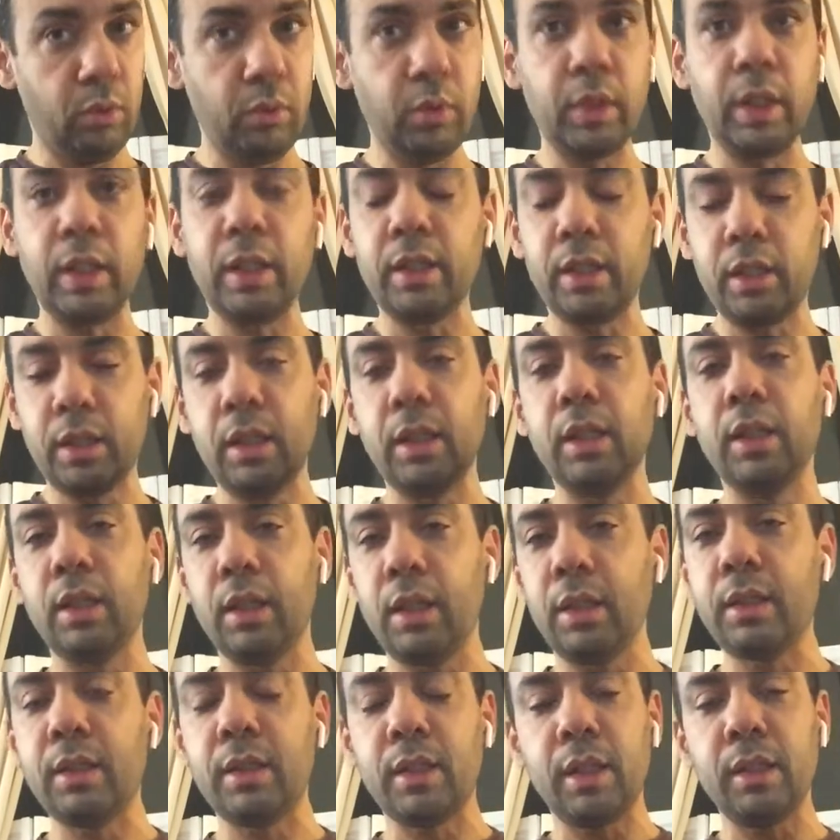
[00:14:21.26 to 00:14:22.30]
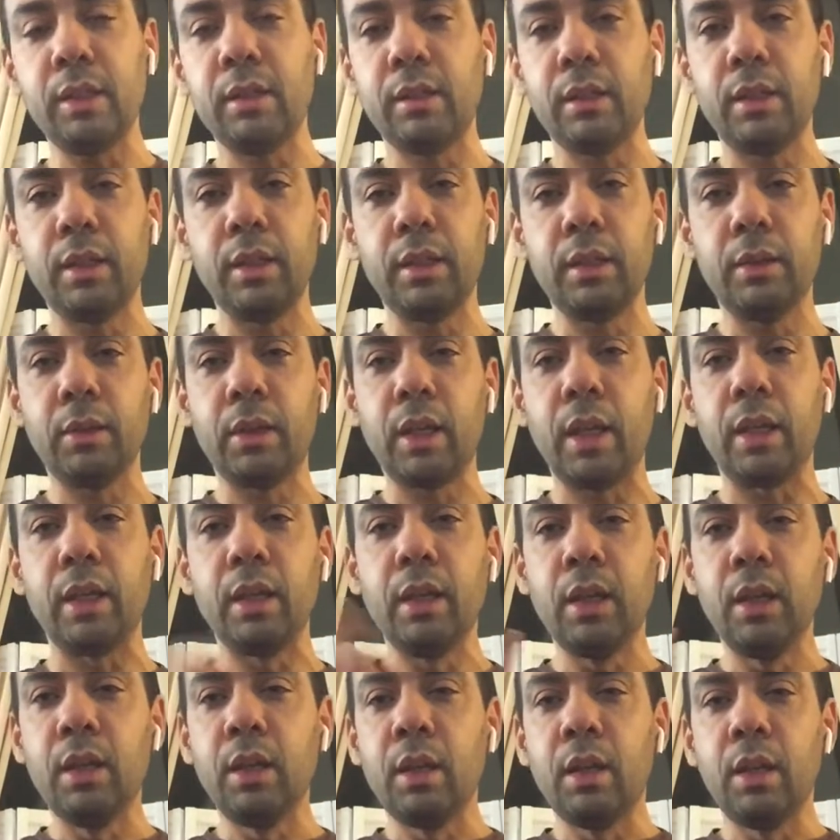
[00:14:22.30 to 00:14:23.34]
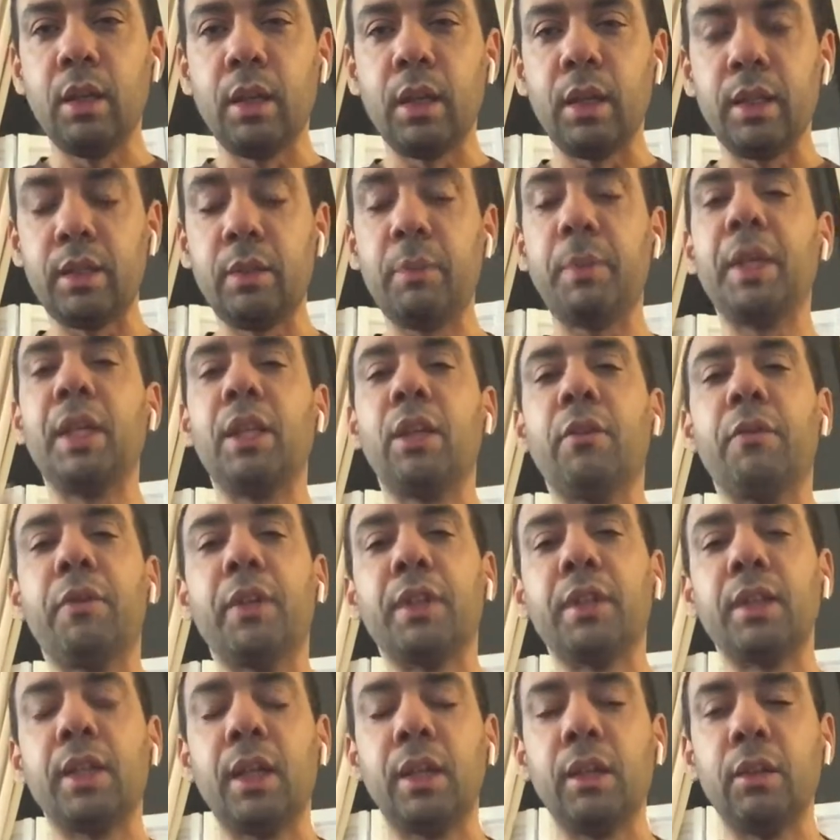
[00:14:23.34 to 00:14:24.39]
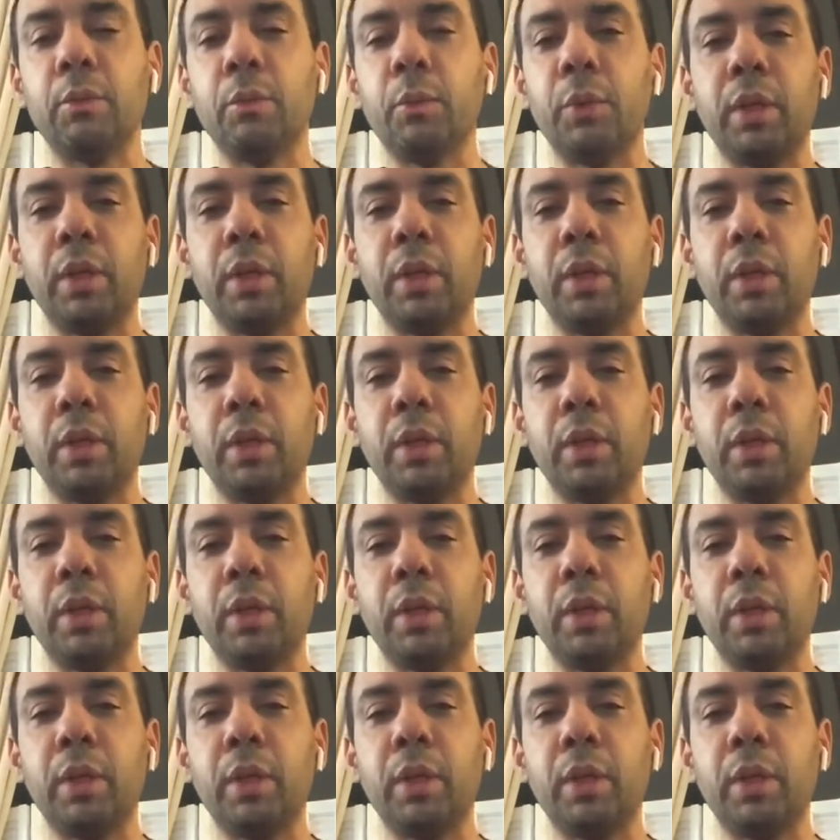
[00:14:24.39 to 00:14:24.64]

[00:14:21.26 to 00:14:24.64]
It's okay. It's the beginning of the scale.